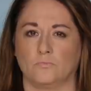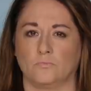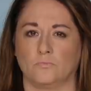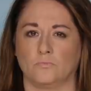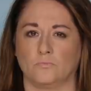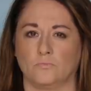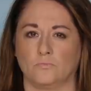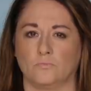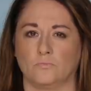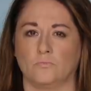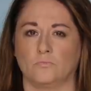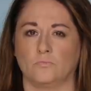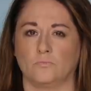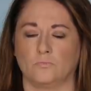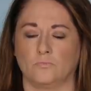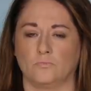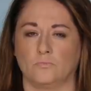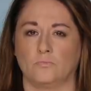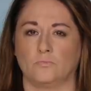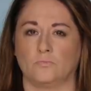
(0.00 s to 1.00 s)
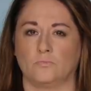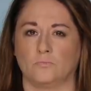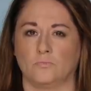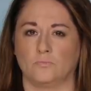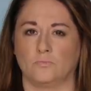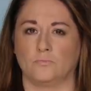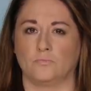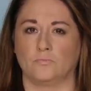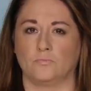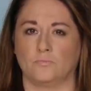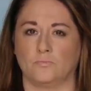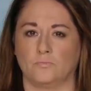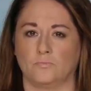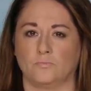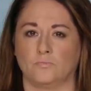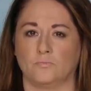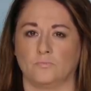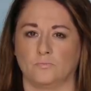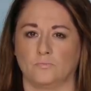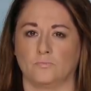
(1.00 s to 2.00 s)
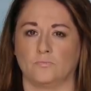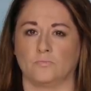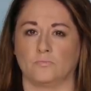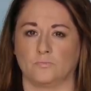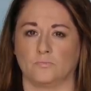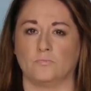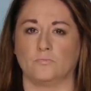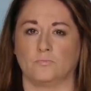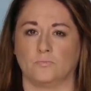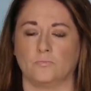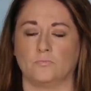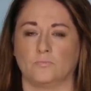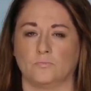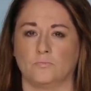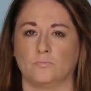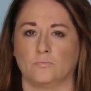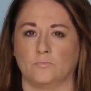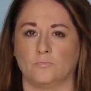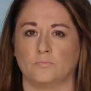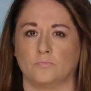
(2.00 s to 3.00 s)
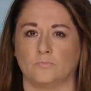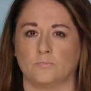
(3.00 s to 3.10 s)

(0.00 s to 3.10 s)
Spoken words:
The person shown says nothing.